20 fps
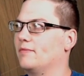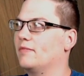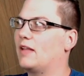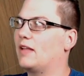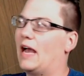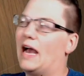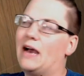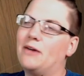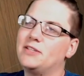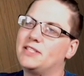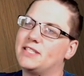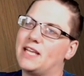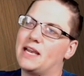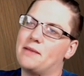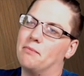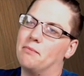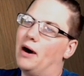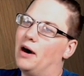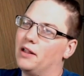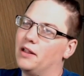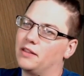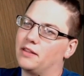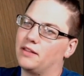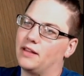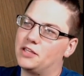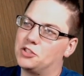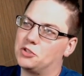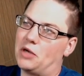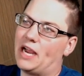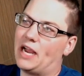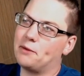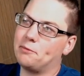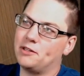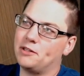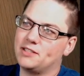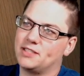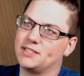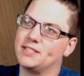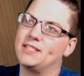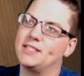I would say, month. Like,
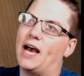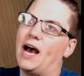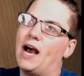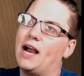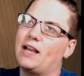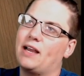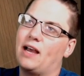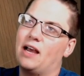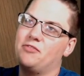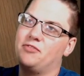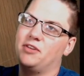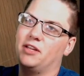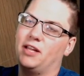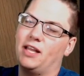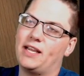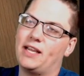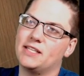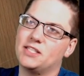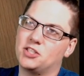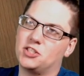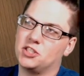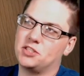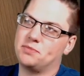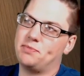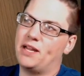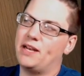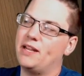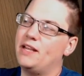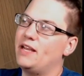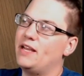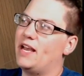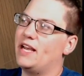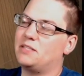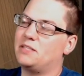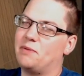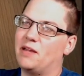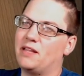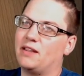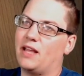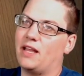Dragapult's stock, I feel like, has just been... It's
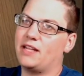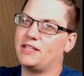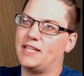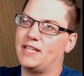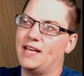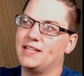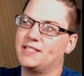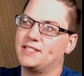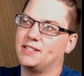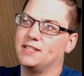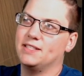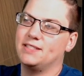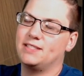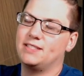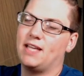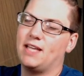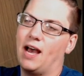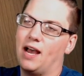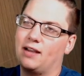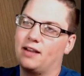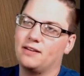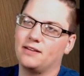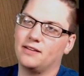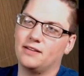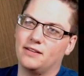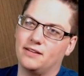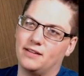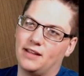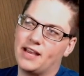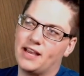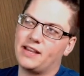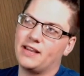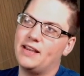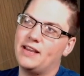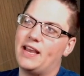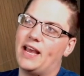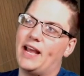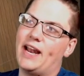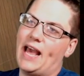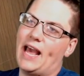been like Tesla stock. Like,
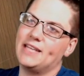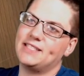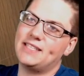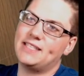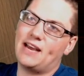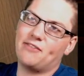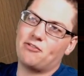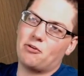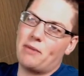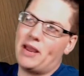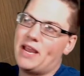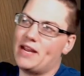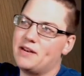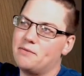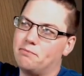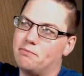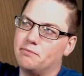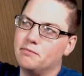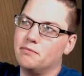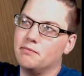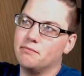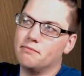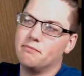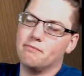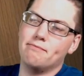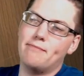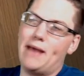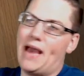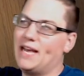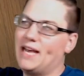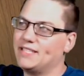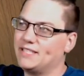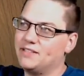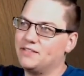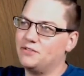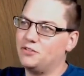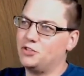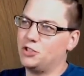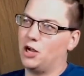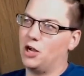it hasn't ever made
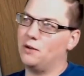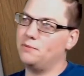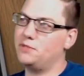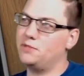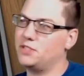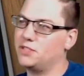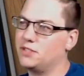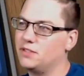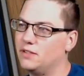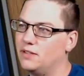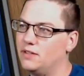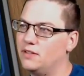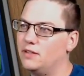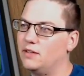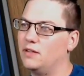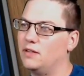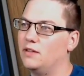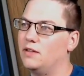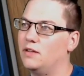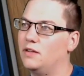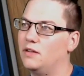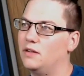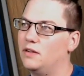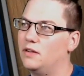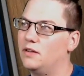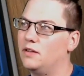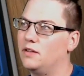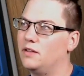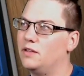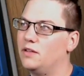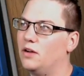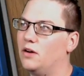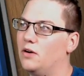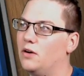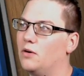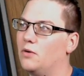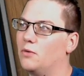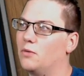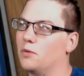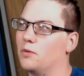massive jumps.
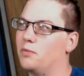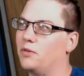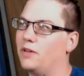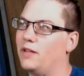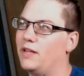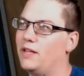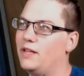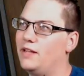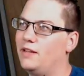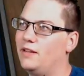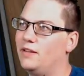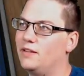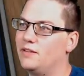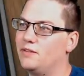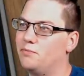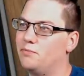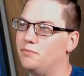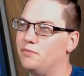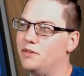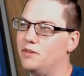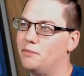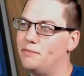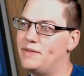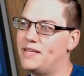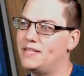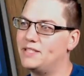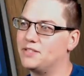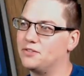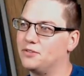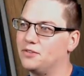Yo, we're playing the Beedrill.